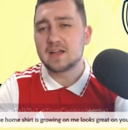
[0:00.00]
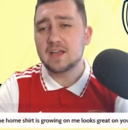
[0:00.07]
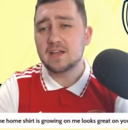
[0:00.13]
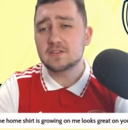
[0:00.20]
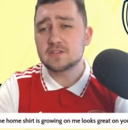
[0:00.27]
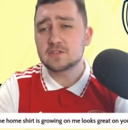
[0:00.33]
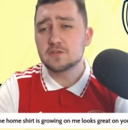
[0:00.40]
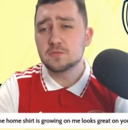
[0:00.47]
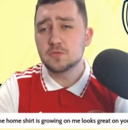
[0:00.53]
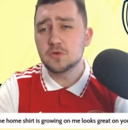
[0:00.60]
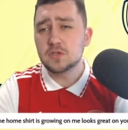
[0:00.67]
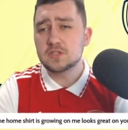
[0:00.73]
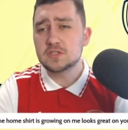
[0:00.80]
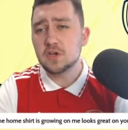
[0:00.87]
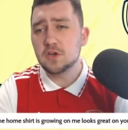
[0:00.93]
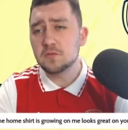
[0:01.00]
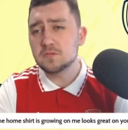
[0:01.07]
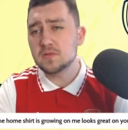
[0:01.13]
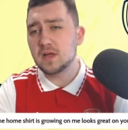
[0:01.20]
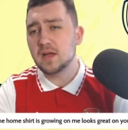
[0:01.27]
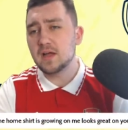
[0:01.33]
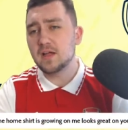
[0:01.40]
King says, "Good morning, Tom.
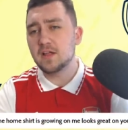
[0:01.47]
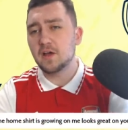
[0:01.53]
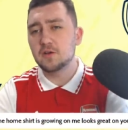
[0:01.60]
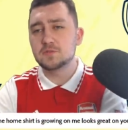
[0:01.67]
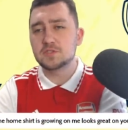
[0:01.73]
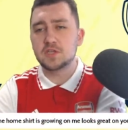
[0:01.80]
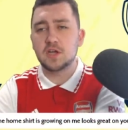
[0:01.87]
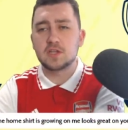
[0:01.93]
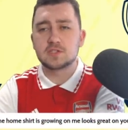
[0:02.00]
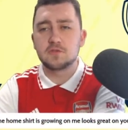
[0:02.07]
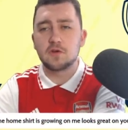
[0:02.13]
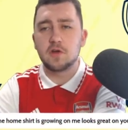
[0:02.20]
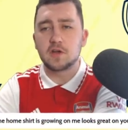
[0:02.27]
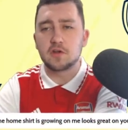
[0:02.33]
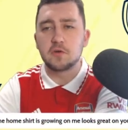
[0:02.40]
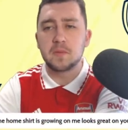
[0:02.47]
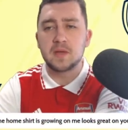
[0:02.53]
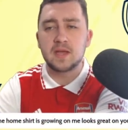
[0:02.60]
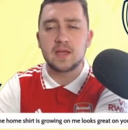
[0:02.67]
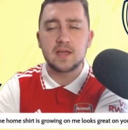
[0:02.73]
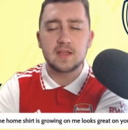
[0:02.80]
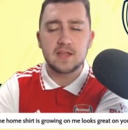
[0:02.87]
Uh, the home shirt is growing on
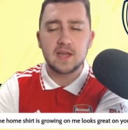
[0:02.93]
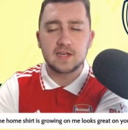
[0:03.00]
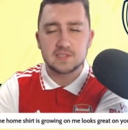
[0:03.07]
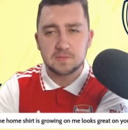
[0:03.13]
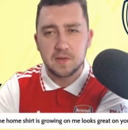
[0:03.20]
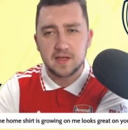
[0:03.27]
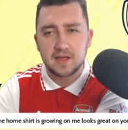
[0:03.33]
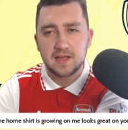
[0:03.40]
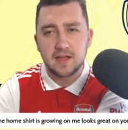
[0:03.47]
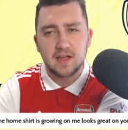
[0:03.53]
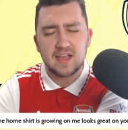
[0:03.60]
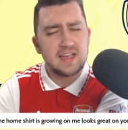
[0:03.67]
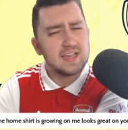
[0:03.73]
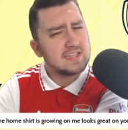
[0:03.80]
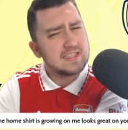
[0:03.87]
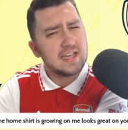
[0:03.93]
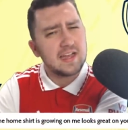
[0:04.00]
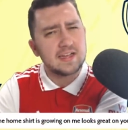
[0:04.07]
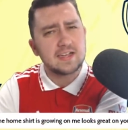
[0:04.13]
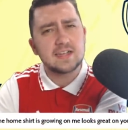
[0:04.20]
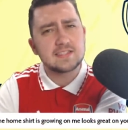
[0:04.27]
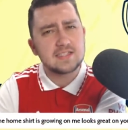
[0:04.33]
me. Thanks, mate. Uh, it,
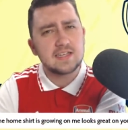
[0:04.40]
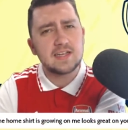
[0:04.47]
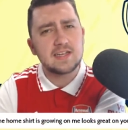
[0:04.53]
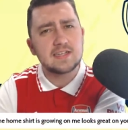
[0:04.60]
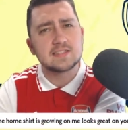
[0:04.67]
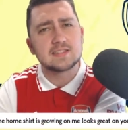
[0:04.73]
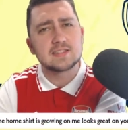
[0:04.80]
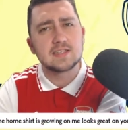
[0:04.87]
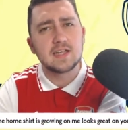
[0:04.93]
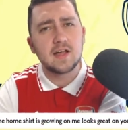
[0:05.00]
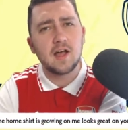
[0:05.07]
yeah, it's, it is.